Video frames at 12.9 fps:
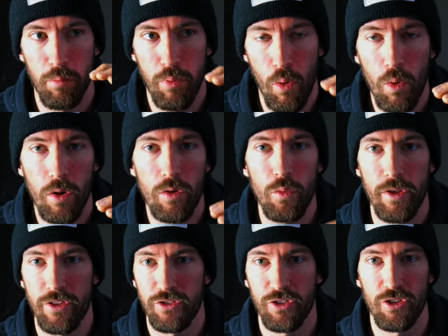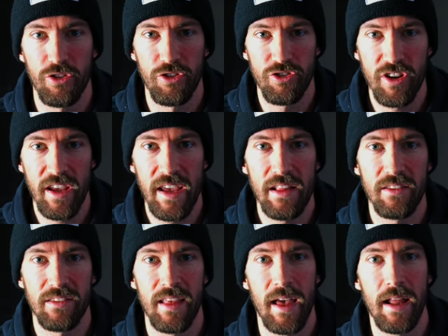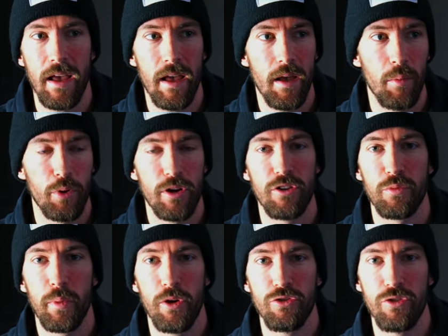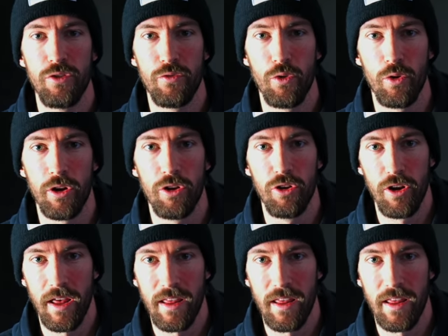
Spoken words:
born with certain genes that predispose you for good